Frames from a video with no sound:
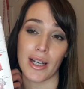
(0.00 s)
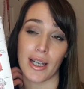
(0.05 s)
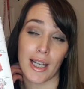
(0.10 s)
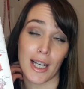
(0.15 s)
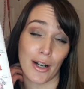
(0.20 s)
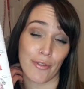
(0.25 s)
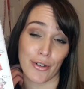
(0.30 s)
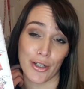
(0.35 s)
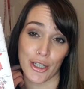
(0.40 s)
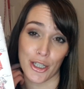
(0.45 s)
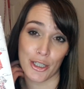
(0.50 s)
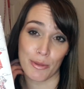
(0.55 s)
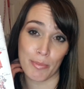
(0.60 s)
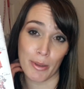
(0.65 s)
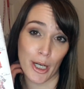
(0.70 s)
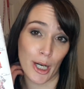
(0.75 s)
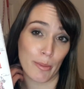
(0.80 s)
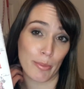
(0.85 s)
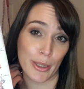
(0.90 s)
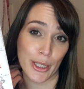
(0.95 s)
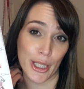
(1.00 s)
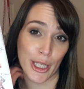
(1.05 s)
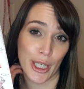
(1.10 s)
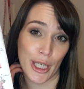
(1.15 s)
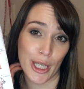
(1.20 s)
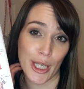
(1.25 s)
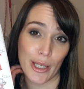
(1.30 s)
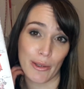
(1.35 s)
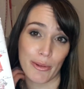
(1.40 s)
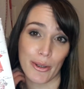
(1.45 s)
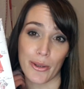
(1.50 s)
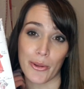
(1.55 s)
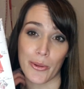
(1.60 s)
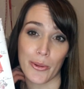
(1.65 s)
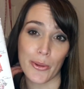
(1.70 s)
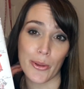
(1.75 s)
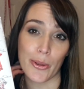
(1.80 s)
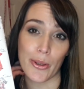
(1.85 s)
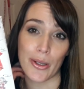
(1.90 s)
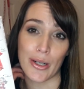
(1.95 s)
love a good barbecue
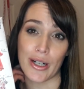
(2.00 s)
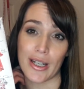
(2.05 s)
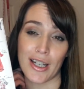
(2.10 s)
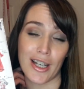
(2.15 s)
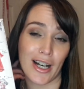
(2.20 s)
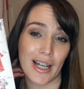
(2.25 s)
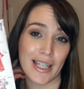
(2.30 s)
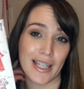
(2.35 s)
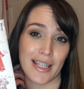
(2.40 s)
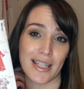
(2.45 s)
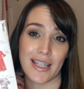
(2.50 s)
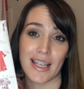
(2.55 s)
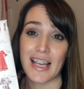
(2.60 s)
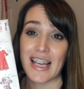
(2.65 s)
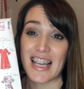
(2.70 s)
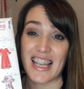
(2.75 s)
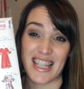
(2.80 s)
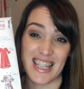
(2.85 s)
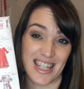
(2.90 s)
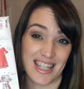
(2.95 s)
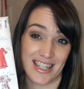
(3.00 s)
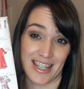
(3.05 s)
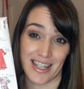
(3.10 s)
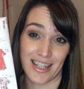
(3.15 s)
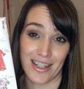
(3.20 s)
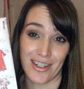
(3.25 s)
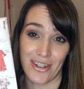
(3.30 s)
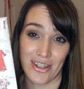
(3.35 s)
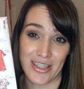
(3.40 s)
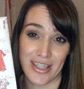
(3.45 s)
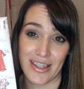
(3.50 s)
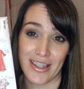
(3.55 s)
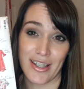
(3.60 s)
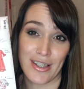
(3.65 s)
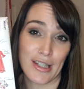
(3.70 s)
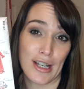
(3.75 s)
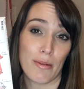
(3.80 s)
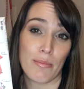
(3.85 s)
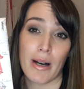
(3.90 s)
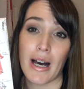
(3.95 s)
or like eating a lot in the
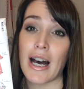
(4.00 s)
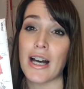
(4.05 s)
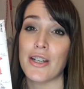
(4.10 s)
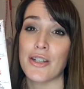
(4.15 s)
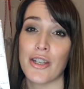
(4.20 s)
summer and